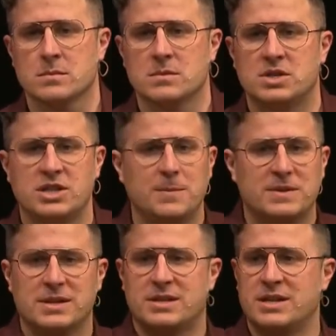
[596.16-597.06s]
And
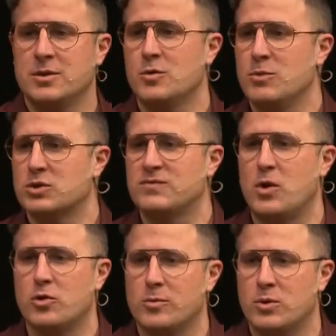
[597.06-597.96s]
sheep's the single most
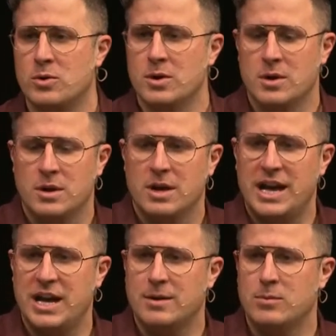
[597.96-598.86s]
vulnerable
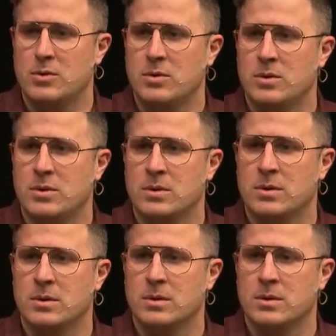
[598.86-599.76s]
animal
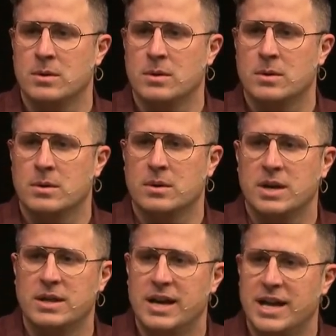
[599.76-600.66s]

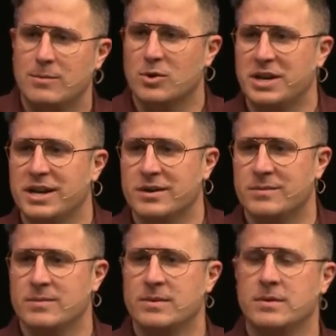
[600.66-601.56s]
in the animal kingdom.